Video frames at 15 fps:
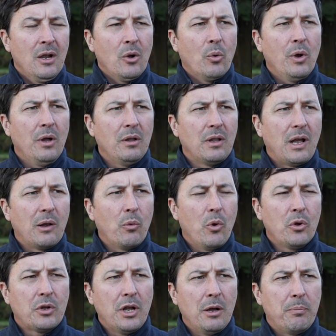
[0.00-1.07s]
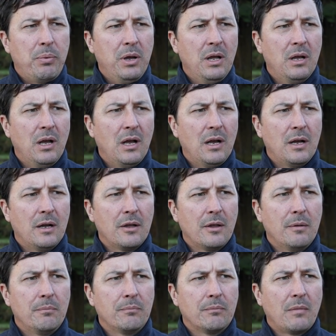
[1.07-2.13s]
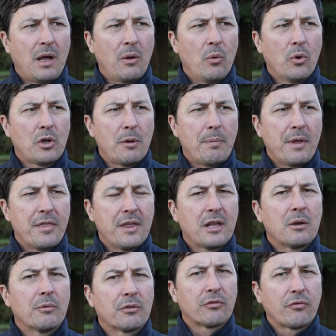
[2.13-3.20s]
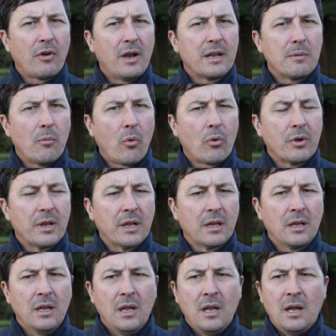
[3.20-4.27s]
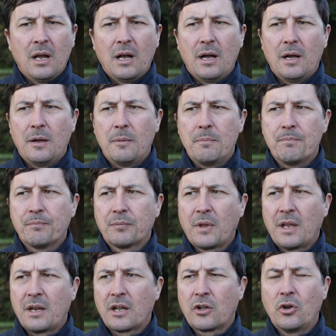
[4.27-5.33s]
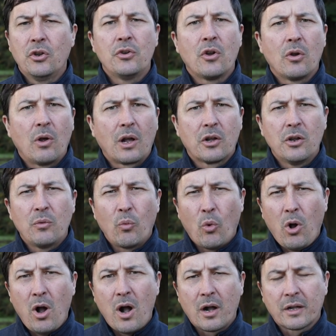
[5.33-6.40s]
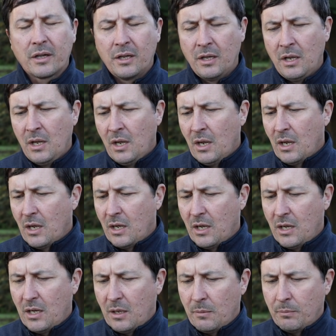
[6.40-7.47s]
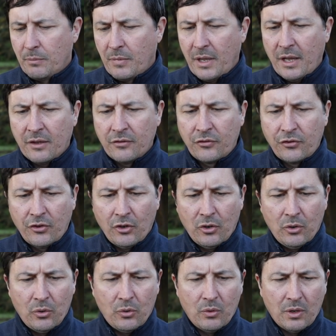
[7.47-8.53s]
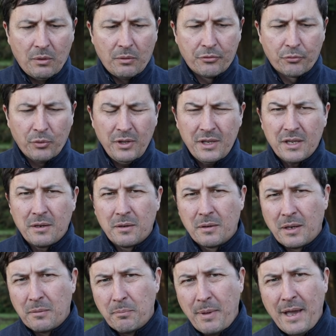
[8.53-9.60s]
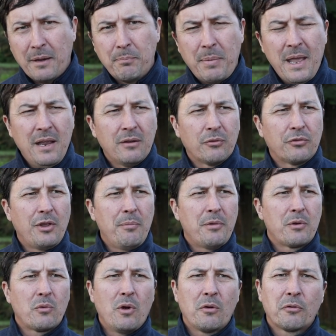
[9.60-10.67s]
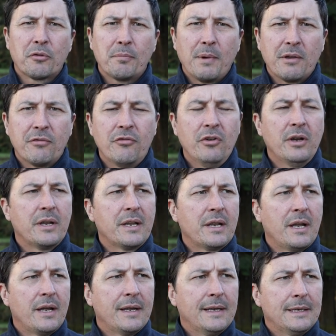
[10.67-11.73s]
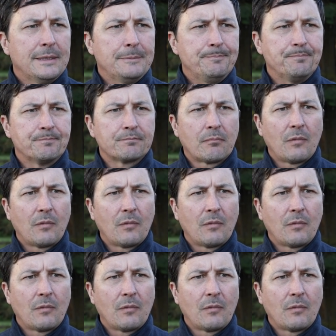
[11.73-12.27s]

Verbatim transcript: well I woke up um, I woke up I think it Friday morning um, and I couldn't I couldn't walk um, and so uh, I was really in, in bad pain. of something wrong with my foot, and I um,